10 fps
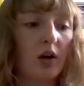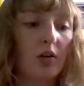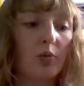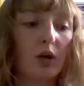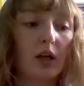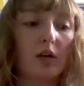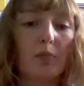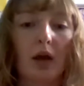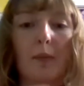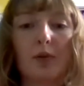would
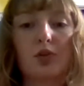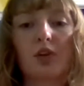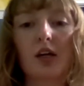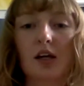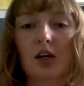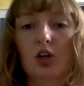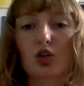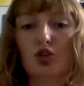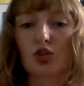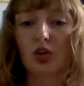be able to like
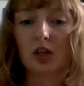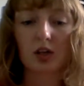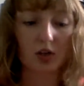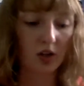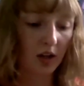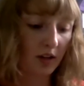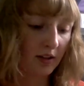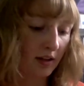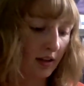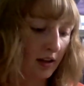control it or anything
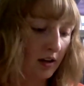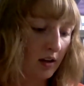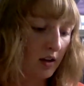like that.